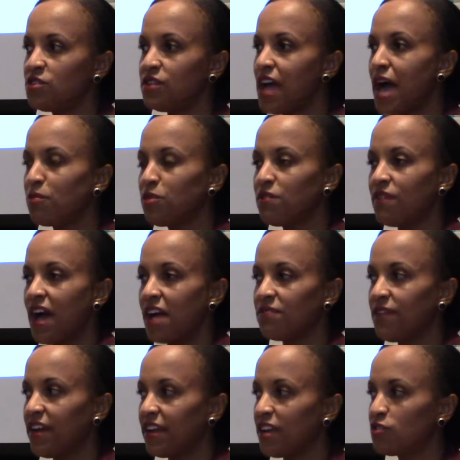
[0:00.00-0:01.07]
not provide
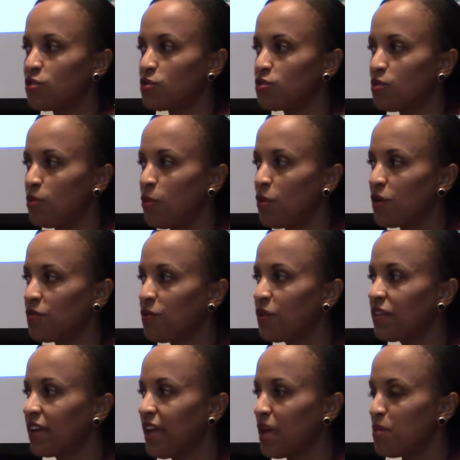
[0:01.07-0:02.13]
financial support for
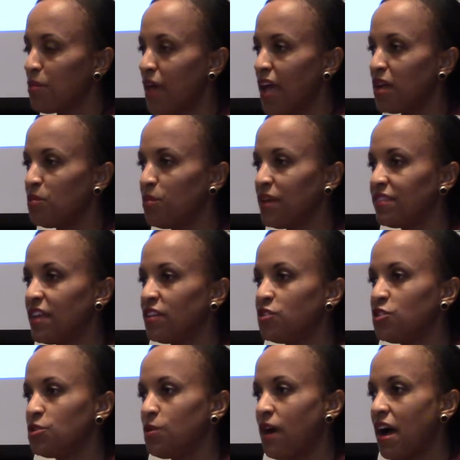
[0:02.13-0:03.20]
the campaign, but they
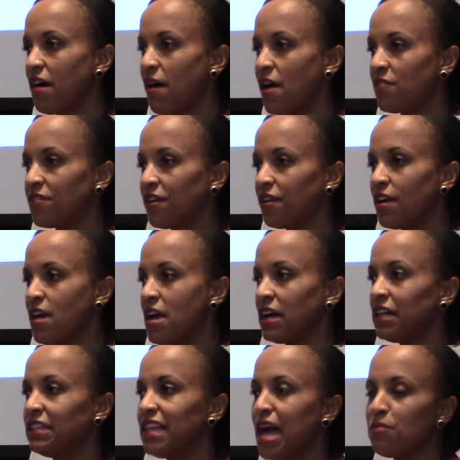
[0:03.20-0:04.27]
do, however,
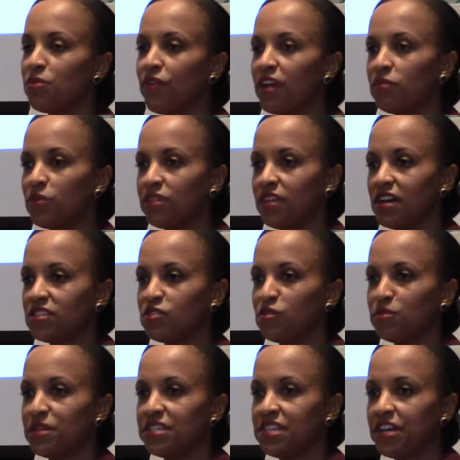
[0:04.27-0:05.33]
collaborate with us
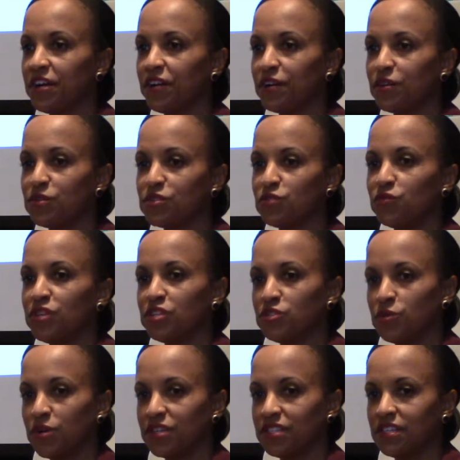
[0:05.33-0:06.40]
on materials and
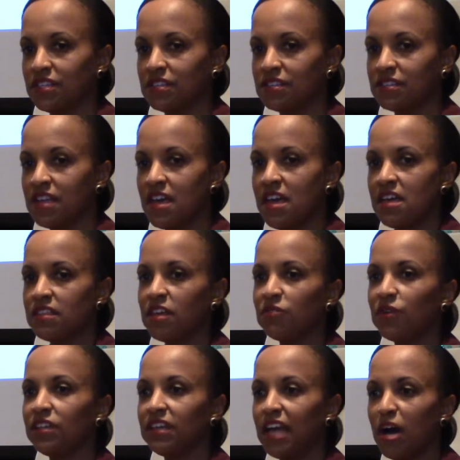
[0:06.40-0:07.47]
resources. They
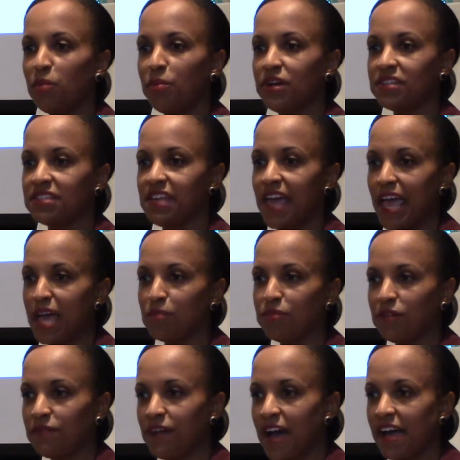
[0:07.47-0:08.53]
really help us to
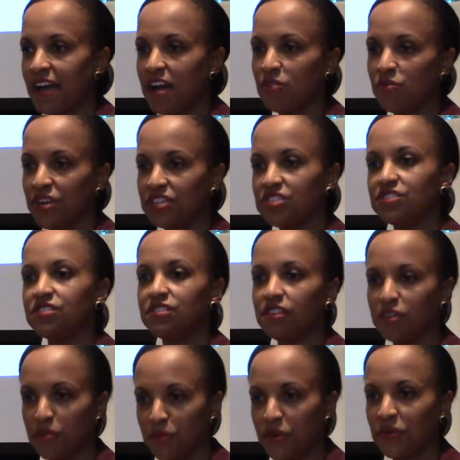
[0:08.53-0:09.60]
amplify our reach into
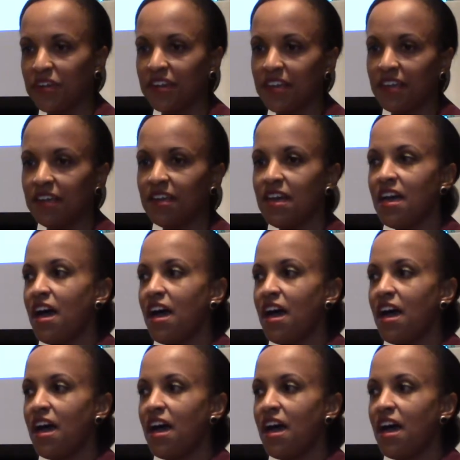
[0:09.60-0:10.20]
the community,